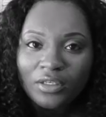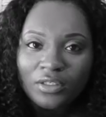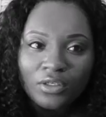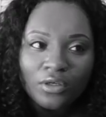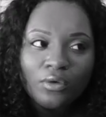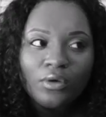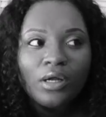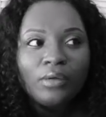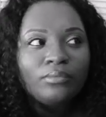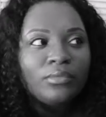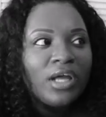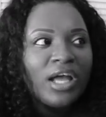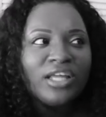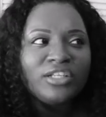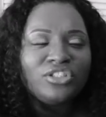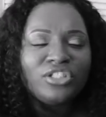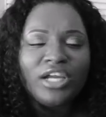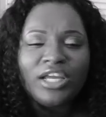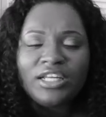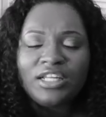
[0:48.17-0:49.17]
You know, I'm, i
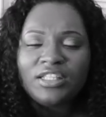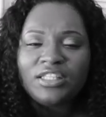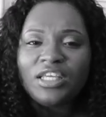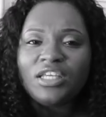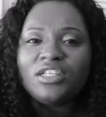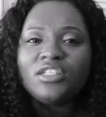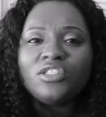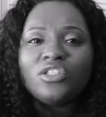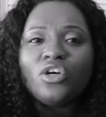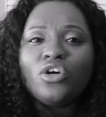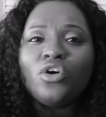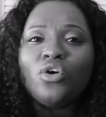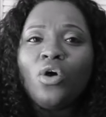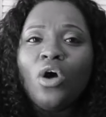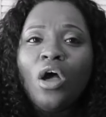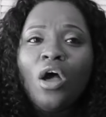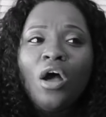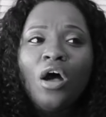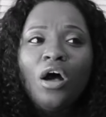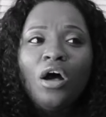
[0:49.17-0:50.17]
try anything. And so,